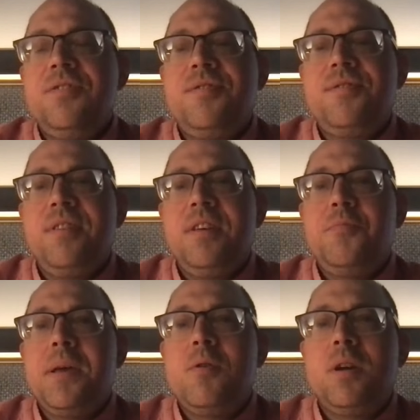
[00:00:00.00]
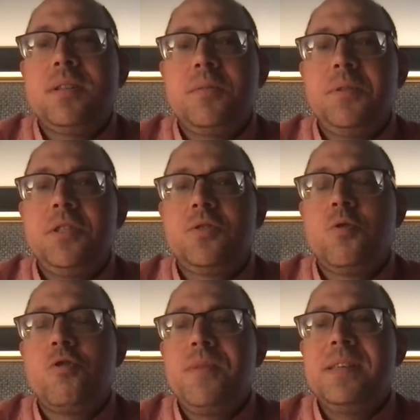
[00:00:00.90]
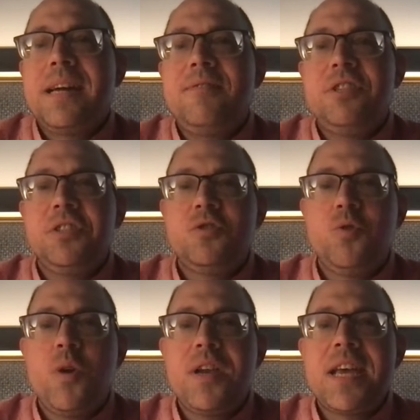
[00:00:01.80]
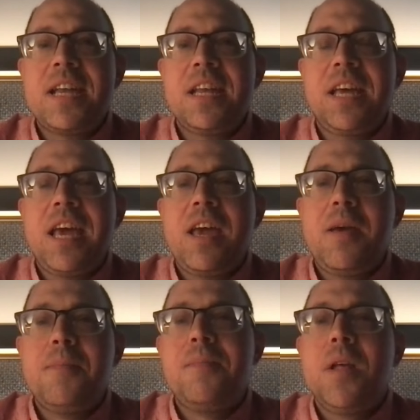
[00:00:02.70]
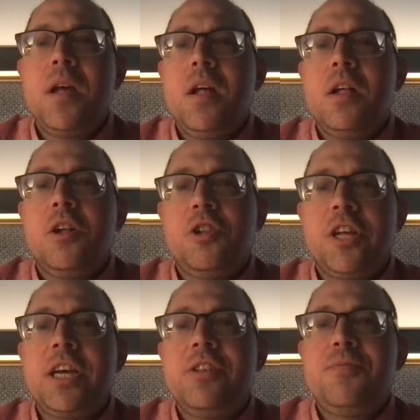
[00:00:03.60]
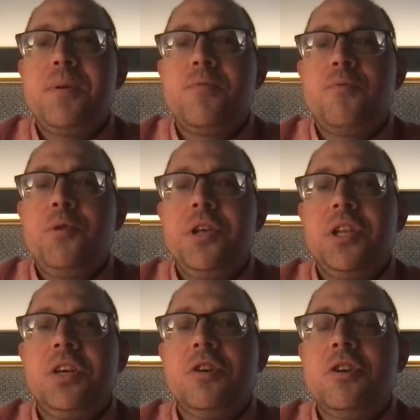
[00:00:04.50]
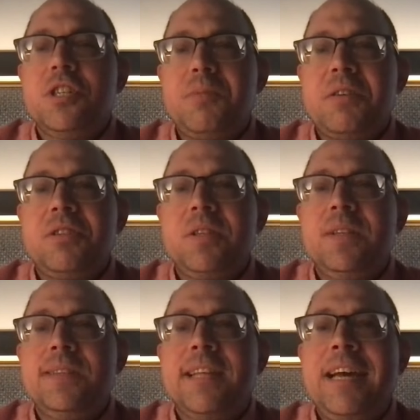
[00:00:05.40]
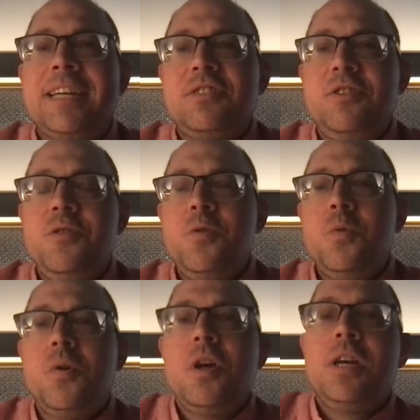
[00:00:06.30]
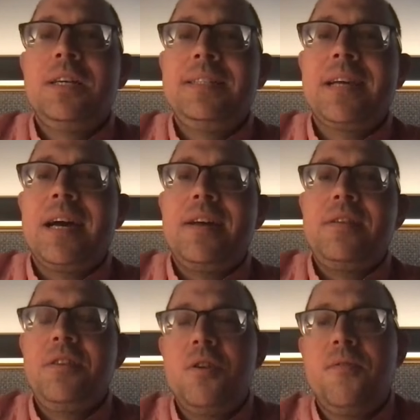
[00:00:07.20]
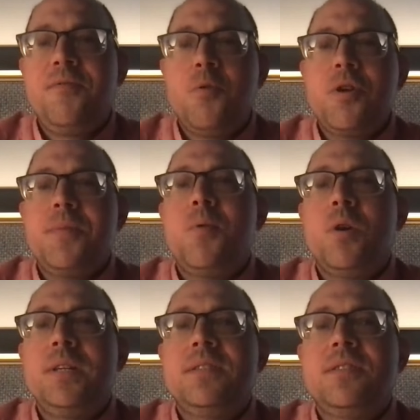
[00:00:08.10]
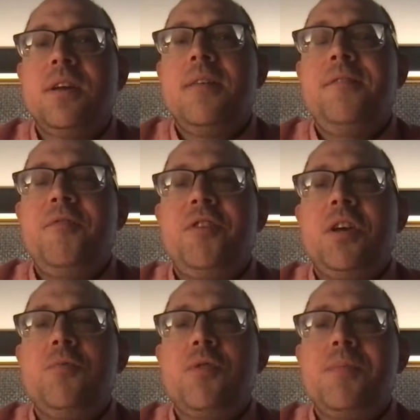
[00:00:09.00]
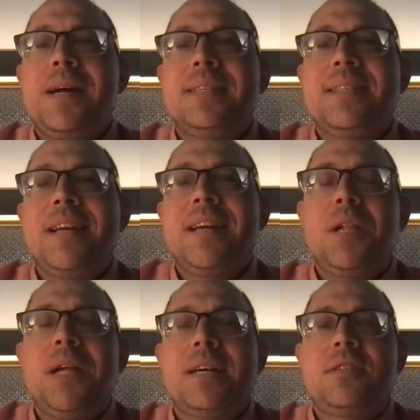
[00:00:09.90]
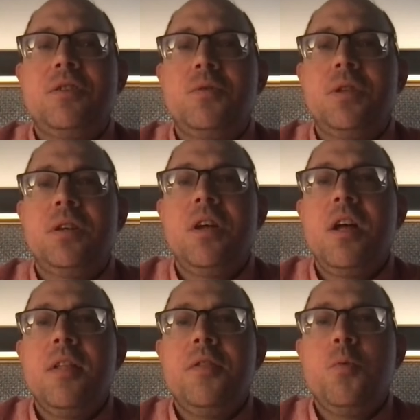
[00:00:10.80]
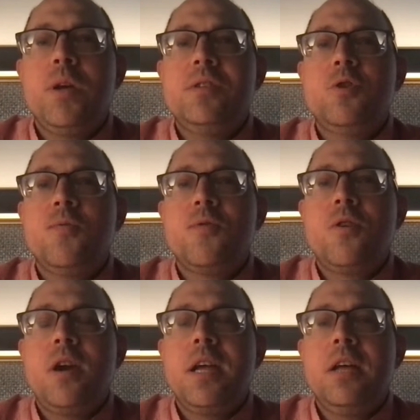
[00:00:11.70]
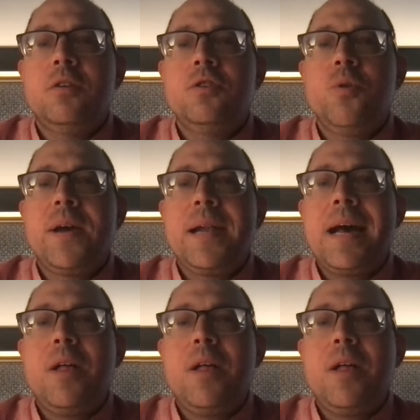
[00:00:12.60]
has been awesome in this tournament. He's averaging 28 a game. Clingan's been really good, especially these last two. He's got, you know, 40 points, 15 rebounds, 9 blocks, you know, in the wins over Illinois and